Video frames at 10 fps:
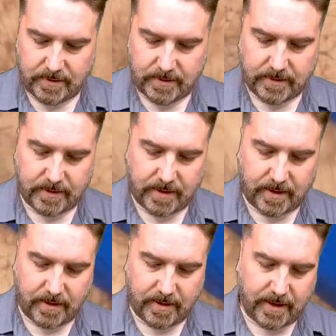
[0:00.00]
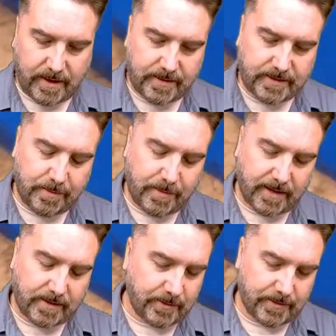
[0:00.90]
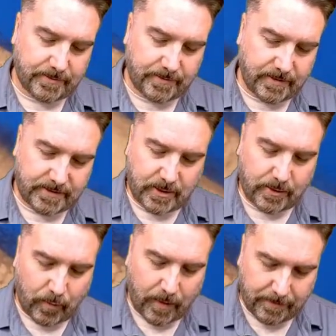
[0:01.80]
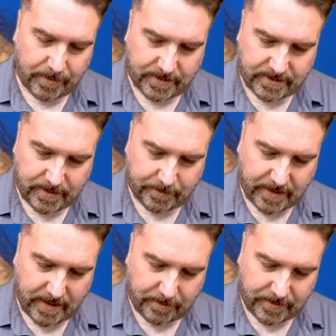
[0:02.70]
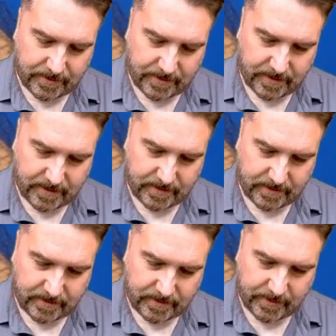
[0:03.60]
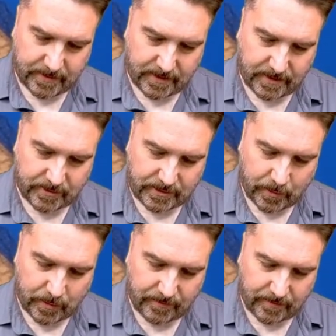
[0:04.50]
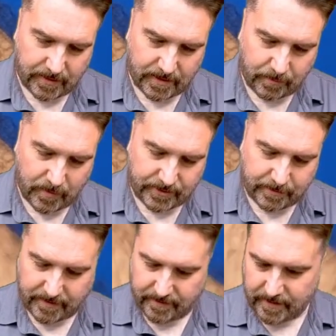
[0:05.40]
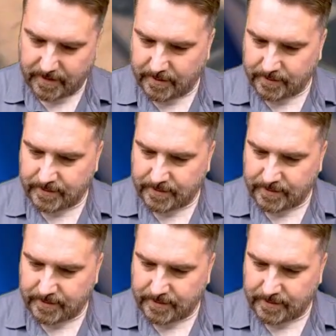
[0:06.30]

Look at that. All right, let's get back to it. I start rambling sometimes. You'll get used to it if you end up watching my videos.